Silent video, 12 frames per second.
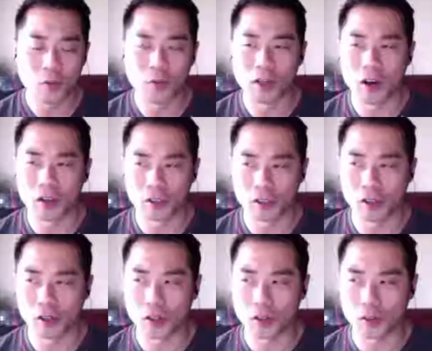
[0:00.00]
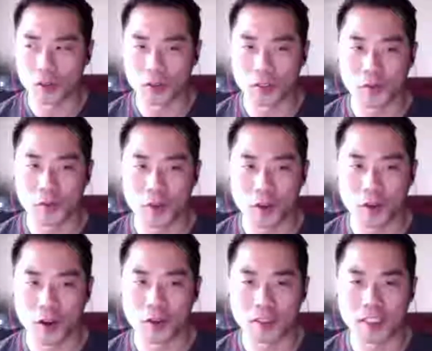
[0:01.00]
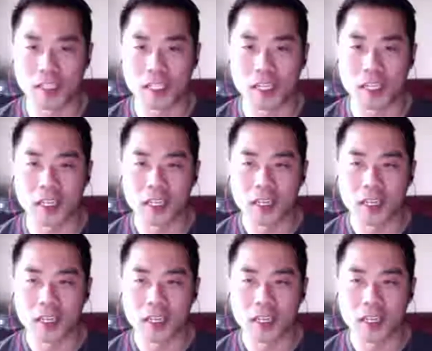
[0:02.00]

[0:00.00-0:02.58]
We'll also figure out and see